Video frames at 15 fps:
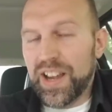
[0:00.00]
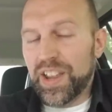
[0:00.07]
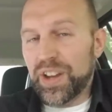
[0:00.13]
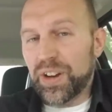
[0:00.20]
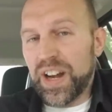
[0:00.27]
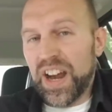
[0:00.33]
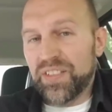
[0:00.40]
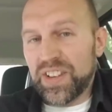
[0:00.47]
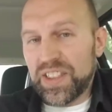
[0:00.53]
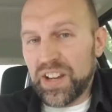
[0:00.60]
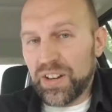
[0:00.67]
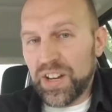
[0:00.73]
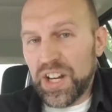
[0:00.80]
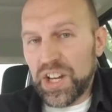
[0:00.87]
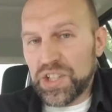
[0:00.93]
They're having
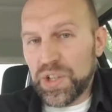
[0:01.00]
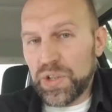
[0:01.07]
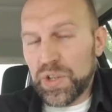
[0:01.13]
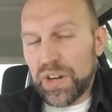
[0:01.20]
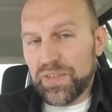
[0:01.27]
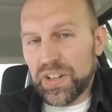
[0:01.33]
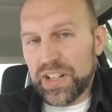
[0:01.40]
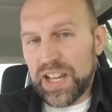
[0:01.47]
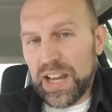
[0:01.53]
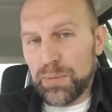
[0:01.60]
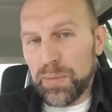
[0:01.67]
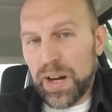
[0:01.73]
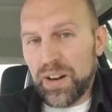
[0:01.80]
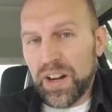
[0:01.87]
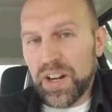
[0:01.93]
their issues over gay
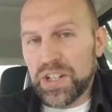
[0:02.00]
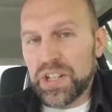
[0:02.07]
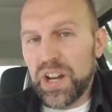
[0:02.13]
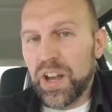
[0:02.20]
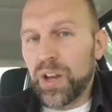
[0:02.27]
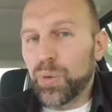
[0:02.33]
marriage.